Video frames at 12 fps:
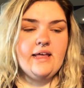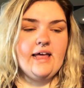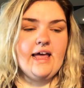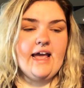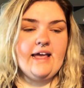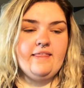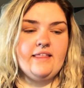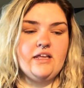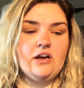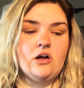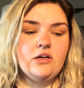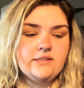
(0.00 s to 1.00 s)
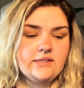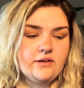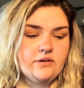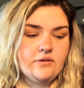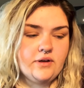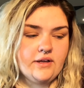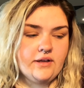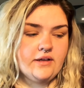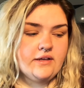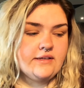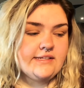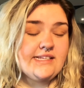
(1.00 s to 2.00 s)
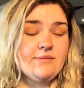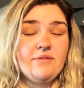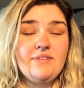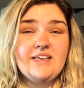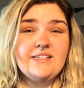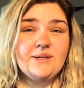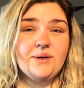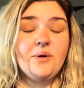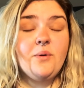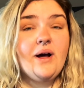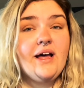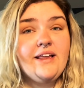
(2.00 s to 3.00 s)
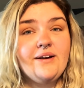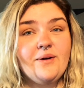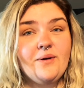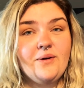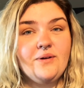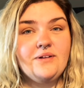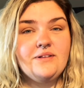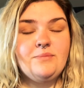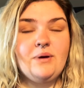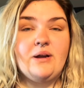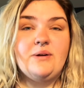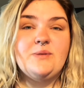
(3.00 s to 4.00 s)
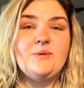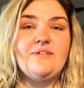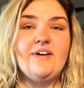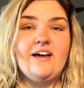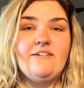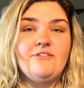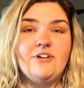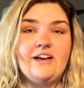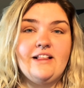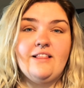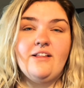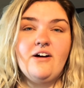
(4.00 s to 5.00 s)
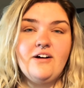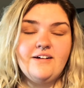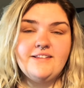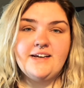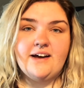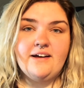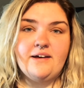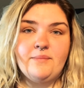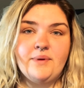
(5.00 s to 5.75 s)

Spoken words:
And then also, some of these are quite old models we've had for a long time,